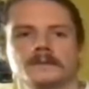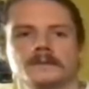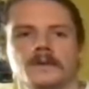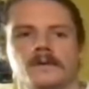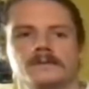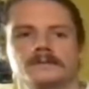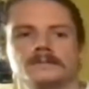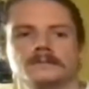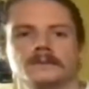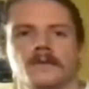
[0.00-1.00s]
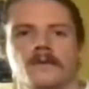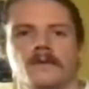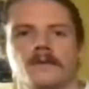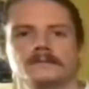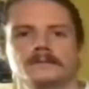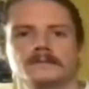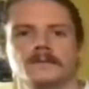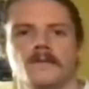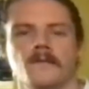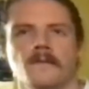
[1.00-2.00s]

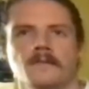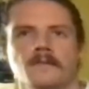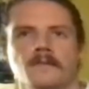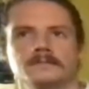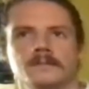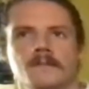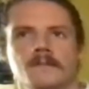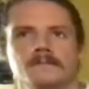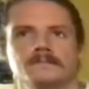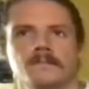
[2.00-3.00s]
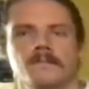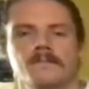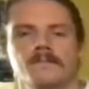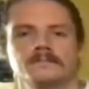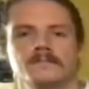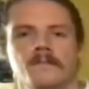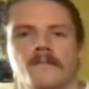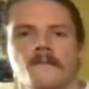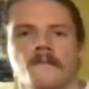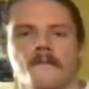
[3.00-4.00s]

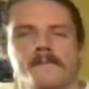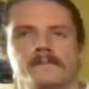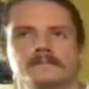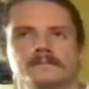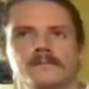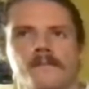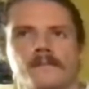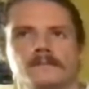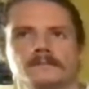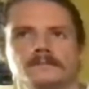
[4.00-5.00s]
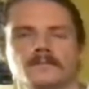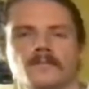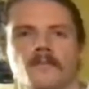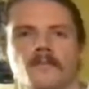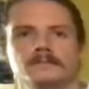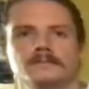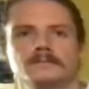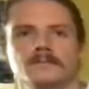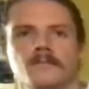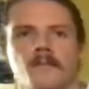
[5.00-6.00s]

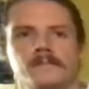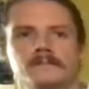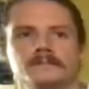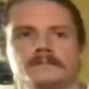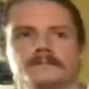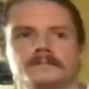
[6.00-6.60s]
(not speaking)